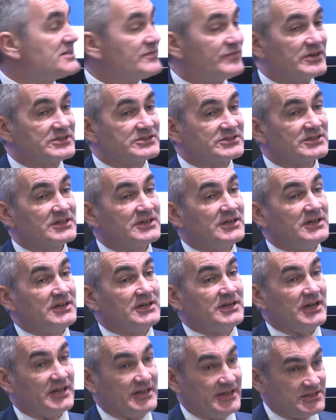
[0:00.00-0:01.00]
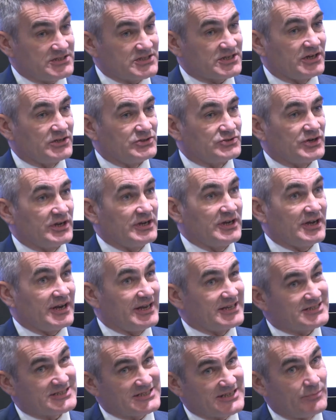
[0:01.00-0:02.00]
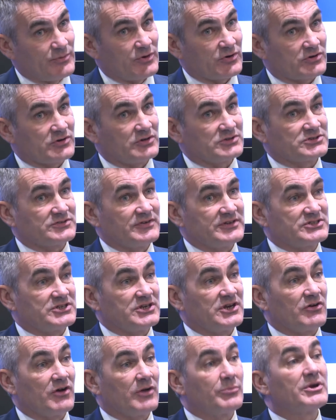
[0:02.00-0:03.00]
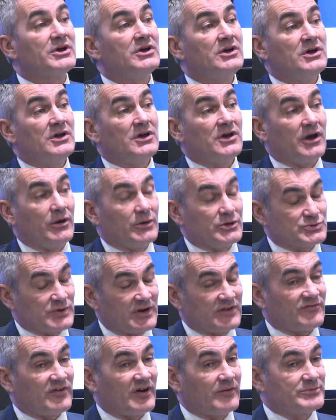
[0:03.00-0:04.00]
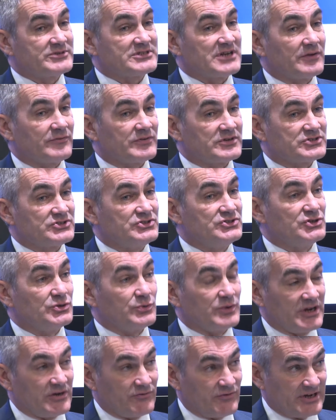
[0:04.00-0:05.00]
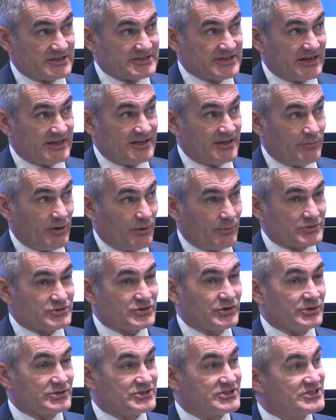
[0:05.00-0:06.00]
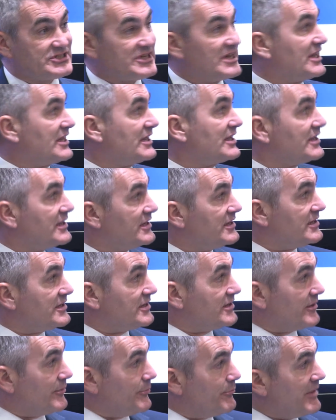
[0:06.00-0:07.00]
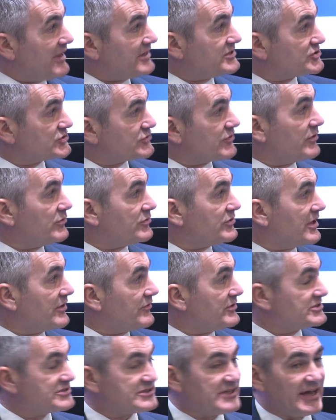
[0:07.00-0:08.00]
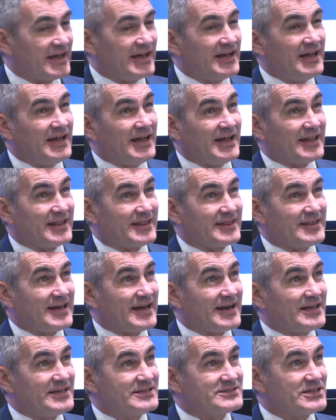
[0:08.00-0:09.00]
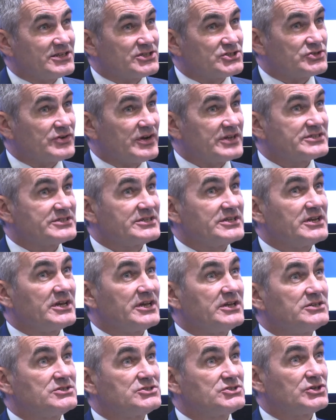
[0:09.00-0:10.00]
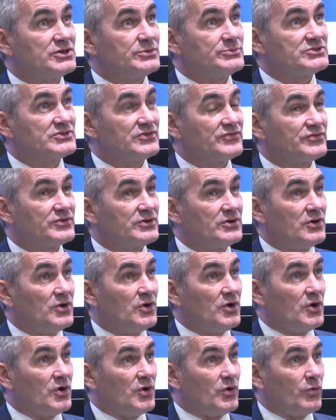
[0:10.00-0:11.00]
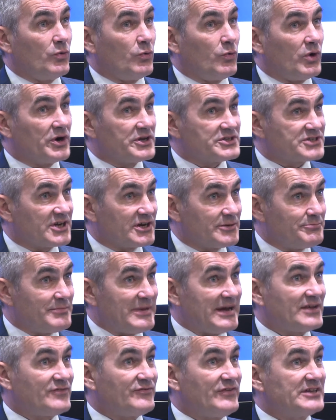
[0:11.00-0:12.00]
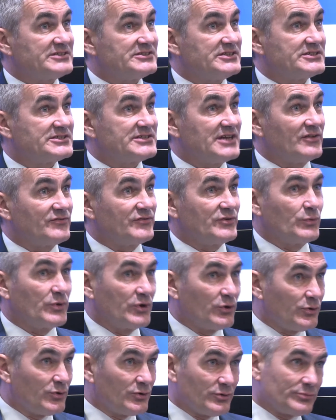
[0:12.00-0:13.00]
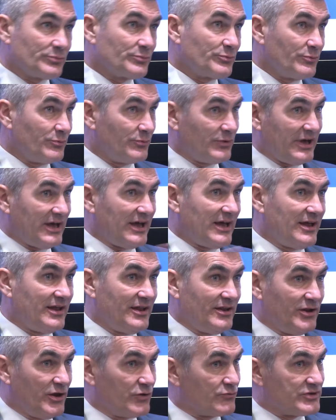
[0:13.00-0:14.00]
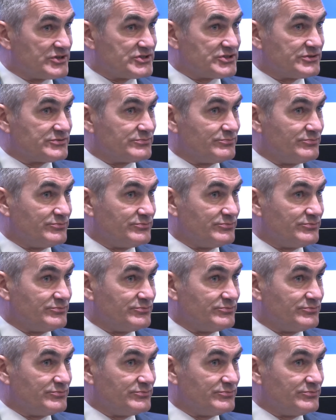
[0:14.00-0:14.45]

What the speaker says: of us in this country, and it's similar across the rest of Europe, only 25% of us do e-retailing at the moment. So you can see the immense growth there is there. That is interesting in terms of what is going to manifest itself. We all know, Richard